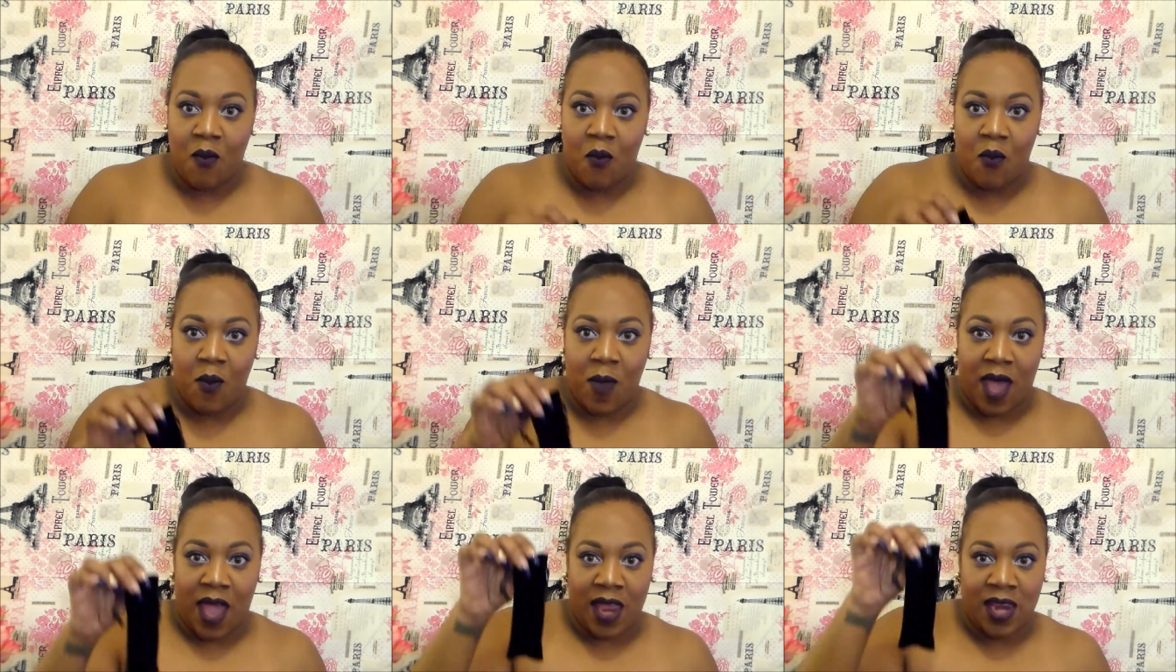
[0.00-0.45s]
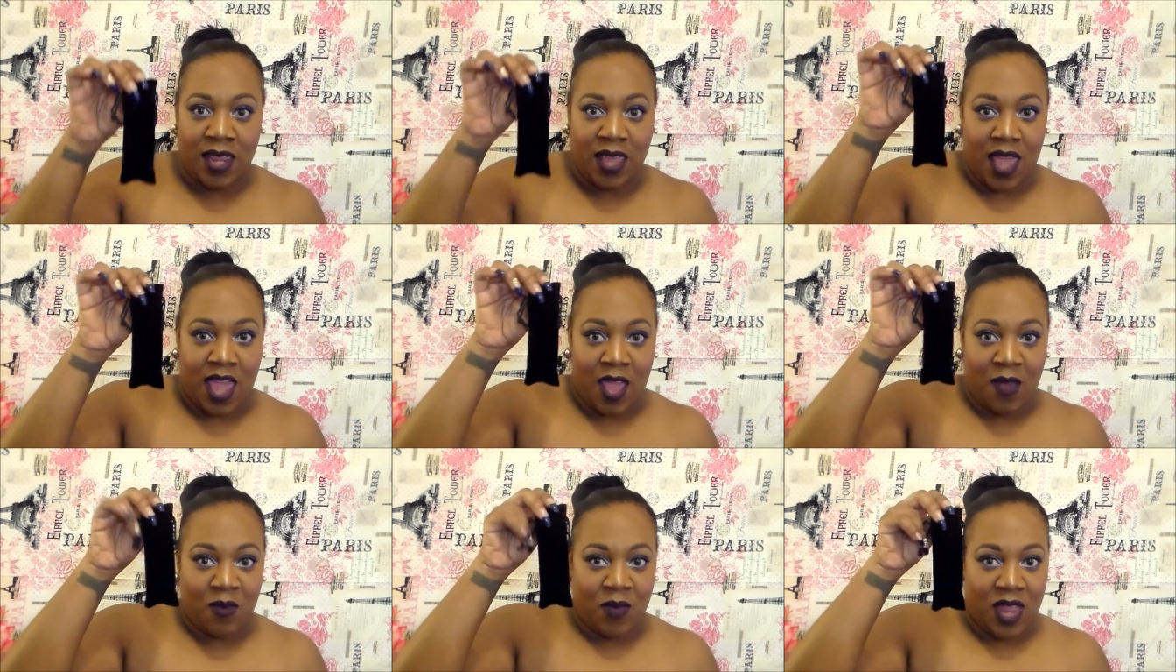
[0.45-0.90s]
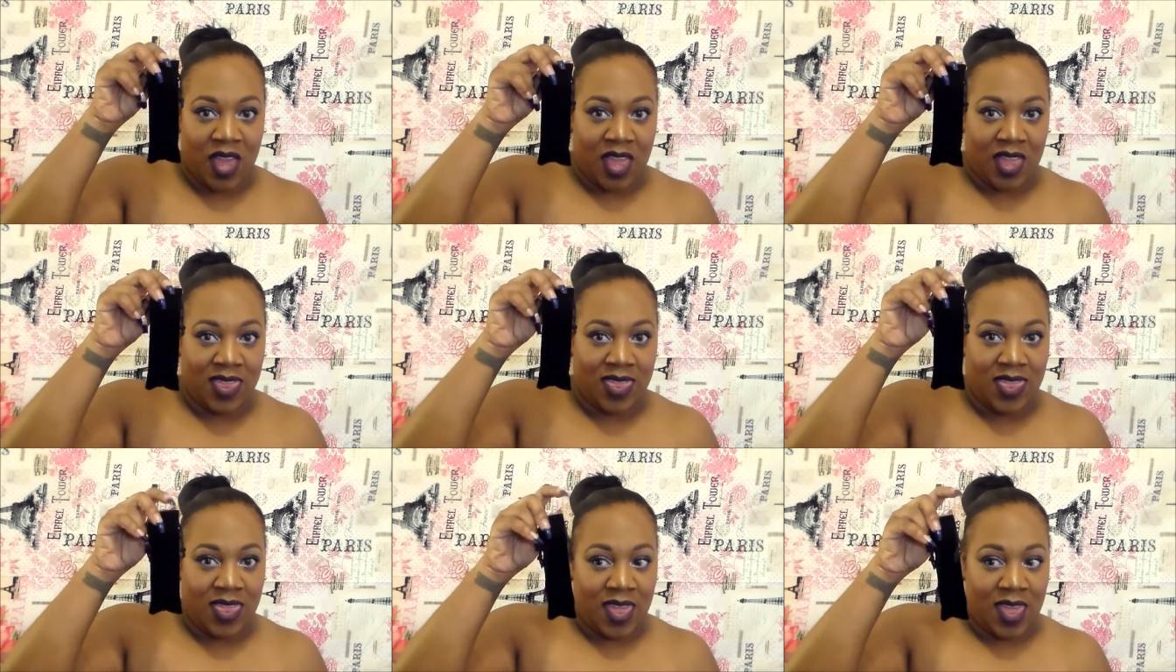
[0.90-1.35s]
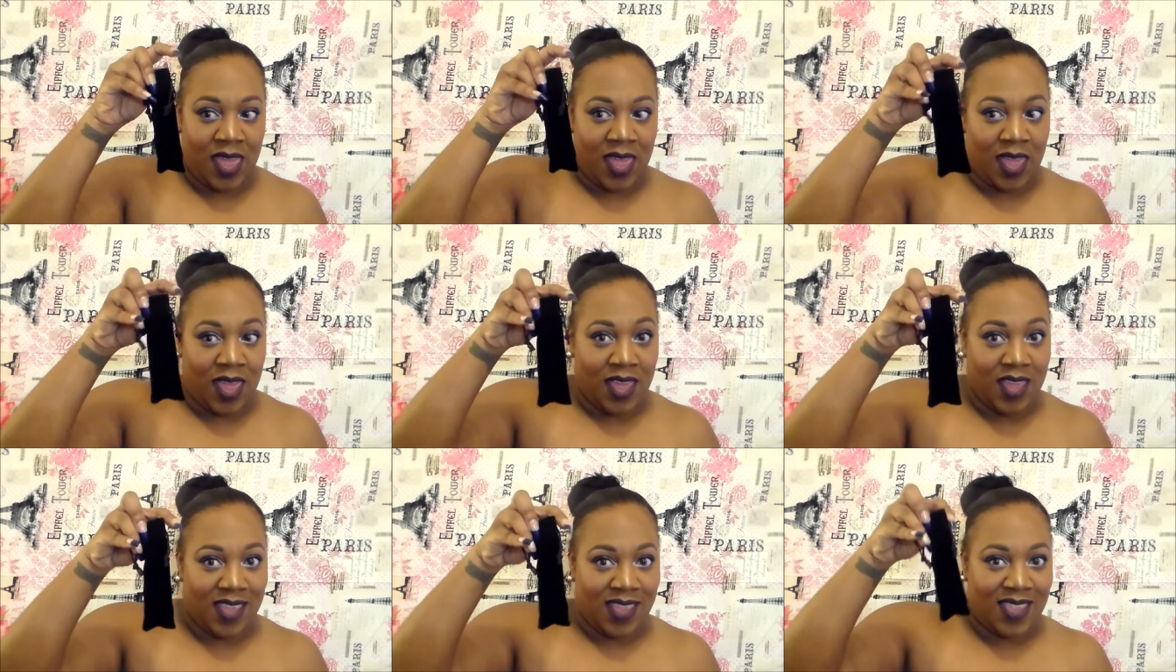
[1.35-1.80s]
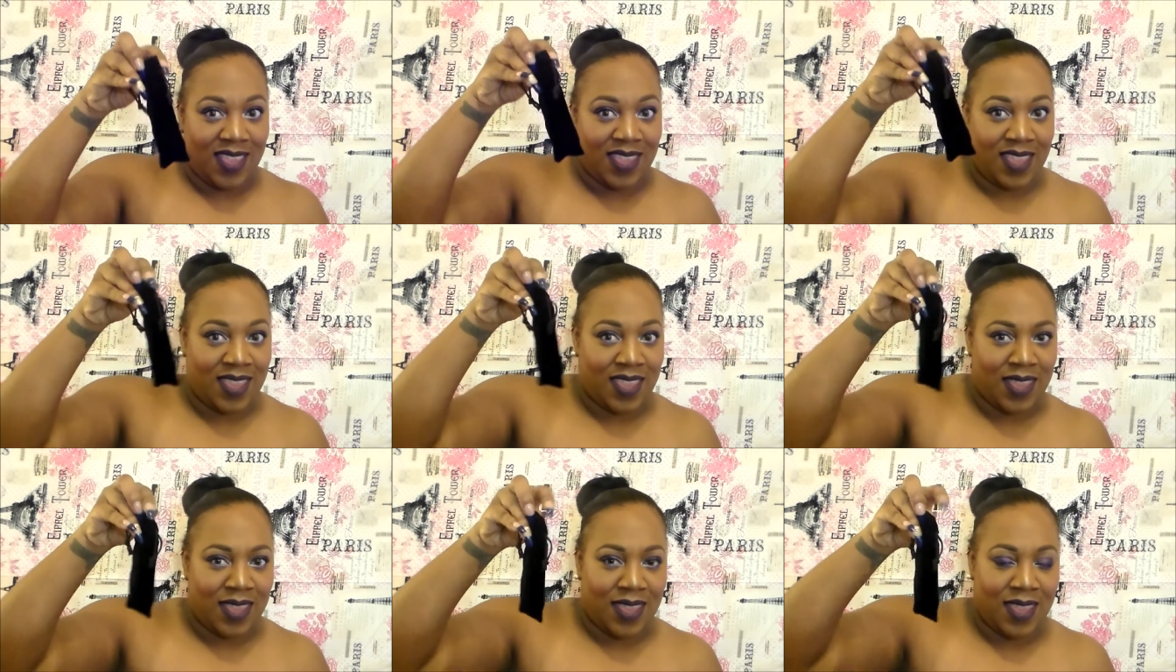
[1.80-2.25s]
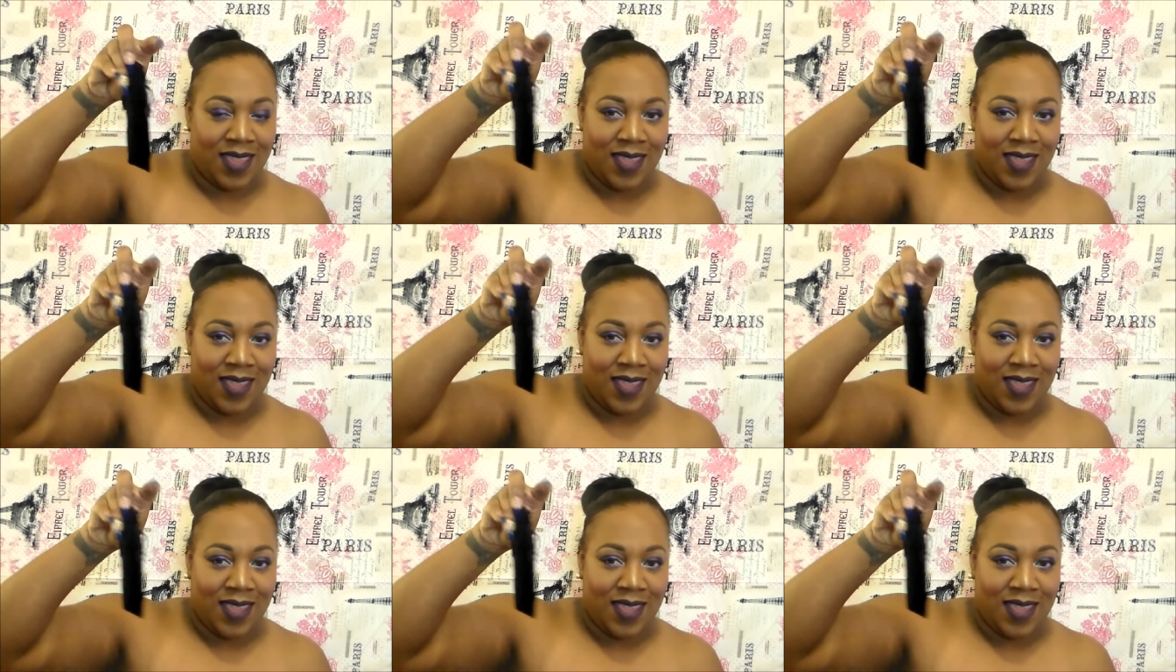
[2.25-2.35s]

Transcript: mine came like this.